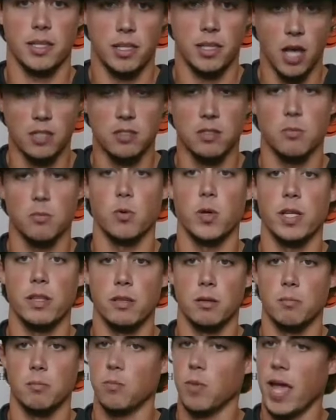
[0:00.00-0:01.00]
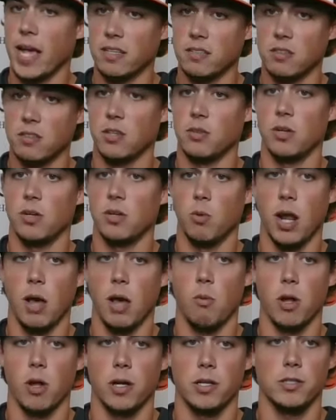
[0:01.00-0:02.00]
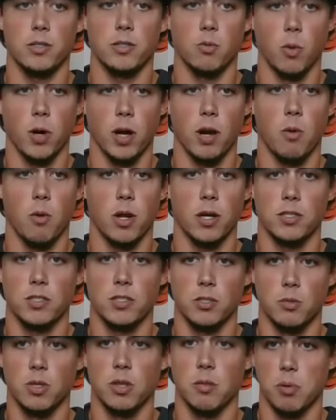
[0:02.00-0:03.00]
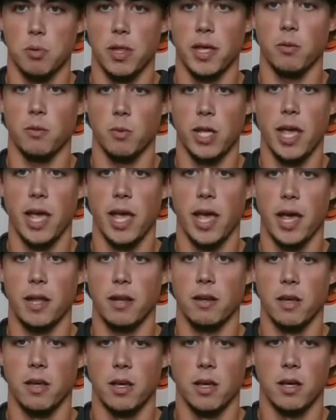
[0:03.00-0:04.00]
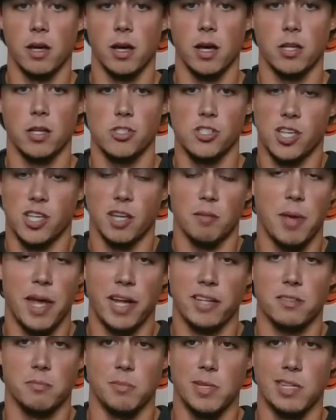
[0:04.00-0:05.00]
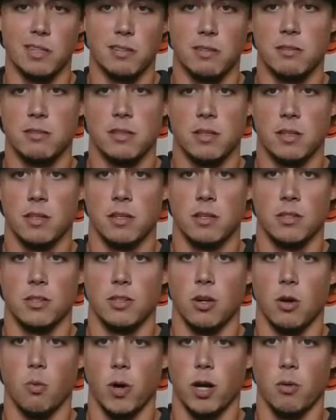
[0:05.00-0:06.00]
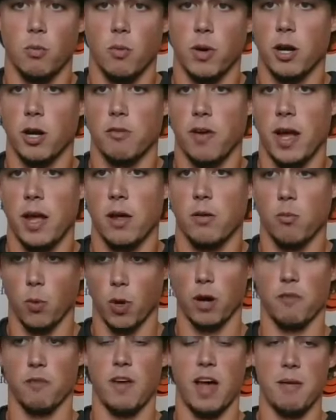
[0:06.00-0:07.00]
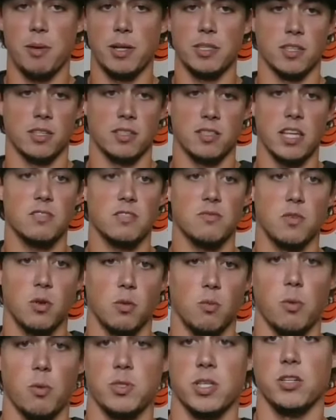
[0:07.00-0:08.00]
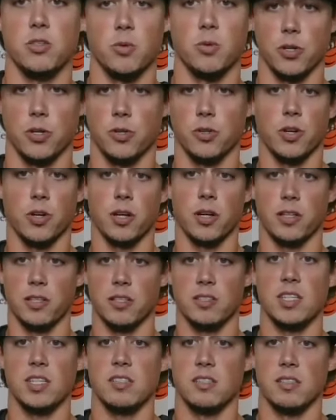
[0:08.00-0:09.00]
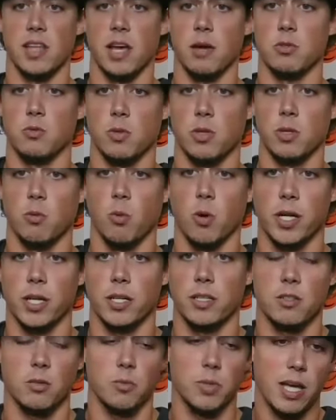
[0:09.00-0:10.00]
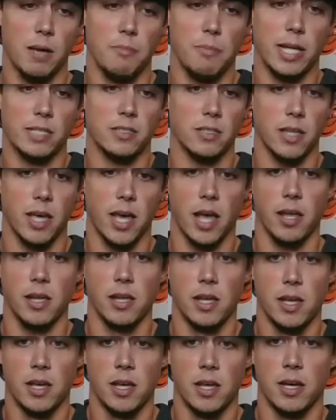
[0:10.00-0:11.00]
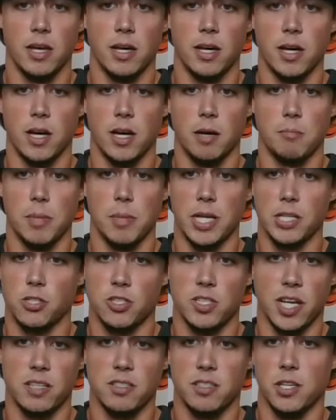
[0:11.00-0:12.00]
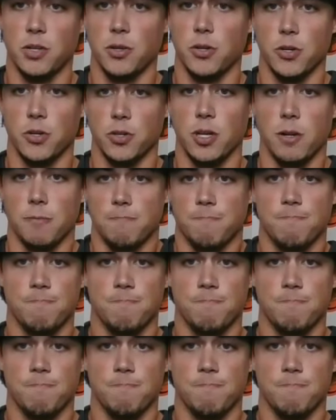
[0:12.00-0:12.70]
caught some rhythm, executed what I wanted to, where I wanted to with the plan we had, just getting back to me, you know, where have I been successful and what was I doing earlier on in the season that was really working. So we got back to that, and just executed early on.